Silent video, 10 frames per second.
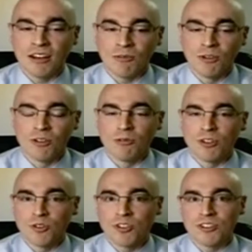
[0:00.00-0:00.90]
really
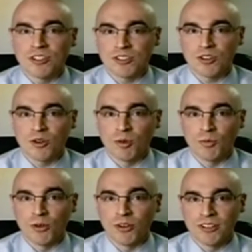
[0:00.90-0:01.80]
reduces his thermal
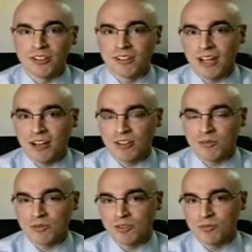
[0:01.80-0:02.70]
burden and allows
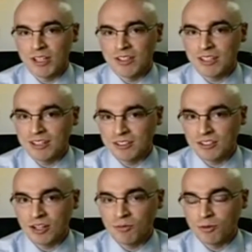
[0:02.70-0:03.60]
him to maintain his
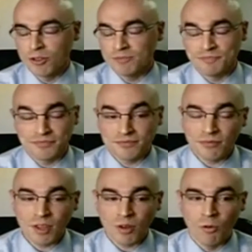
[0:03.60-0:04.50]
comfort,
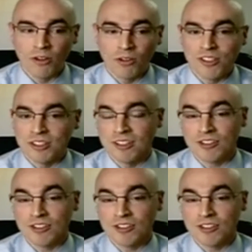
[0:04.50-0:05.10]
whether he's in